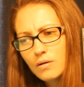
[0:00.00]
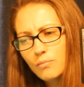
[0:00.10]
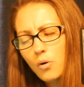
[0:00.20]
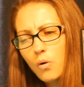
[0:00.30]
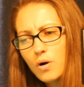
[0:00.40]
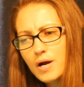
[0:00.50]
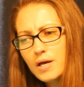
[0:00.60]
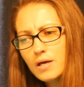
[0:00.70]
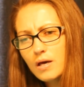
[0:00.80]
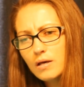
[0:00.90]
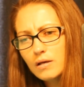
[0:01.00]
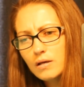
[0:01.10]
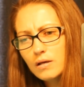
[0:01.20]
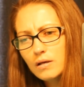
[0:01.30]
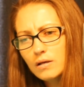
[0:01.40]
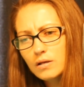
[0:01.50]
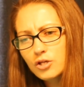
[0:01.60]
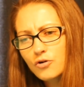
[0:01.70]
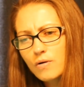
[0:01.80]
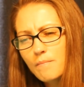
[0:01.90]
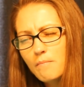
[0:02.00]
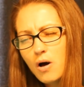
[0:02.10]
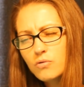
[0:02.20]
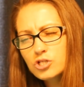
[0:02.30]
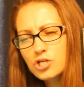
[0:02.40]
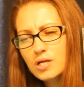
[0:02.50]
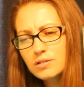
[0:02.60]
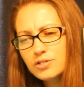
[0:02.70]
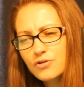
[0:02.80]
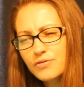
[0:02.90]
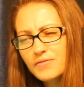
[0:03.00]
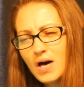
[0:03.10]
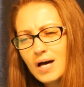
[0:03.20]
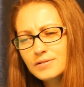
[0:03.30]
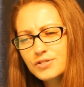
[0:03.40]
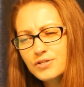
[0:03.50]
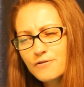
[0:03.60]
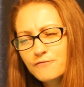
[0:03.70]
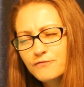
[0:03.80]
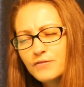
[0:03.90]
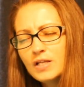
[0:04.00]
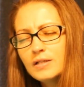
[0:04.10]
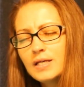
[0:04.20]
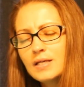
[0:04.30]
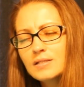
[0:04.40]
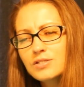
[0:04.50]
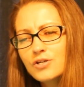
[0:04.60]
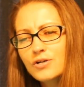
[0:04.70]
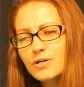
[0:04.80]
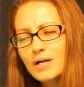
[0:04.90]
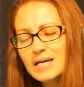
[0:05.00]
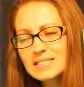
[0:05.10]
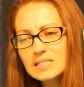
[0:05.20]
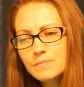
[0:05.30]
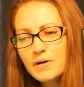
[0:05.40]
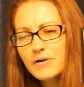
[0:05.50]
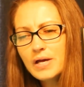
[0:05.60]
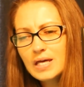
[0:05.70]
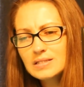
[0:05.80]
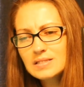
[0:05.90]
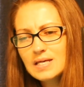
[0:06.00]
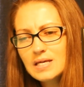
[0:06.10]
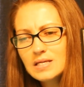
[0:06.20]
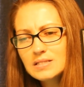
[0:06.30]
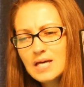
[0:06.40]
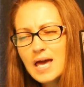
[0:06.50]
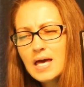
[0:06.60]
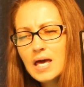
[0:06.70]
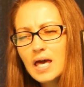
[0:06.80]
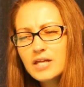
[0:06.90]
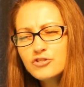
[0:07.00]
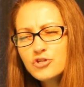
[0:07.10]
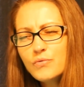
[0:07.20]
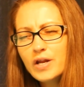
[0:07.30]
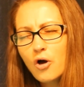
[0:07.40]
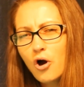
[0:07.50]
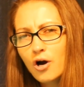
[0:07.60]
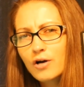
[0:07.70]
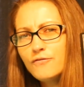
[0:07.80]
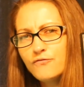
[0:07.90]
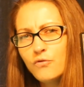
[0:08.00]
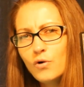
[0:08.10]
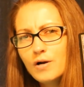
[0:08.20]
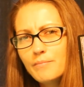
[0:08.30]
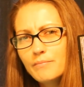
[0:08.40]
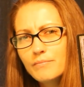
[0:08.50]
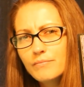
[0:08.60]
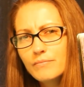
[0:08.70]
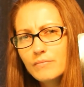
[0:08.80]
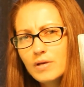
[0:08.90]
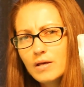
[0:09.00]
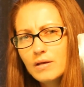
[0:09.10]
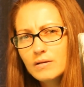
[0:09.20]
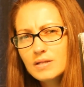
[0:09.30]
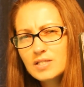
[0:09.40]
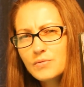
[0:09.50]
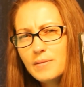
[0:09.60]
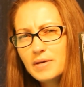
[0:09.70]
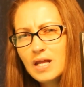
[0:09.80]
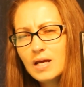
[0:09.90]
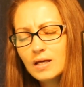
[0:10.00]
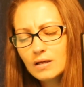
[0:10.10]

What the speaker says: Pouring your emotions, your thoughts, your feelings, your experiences into an art form. That's what I'm getting.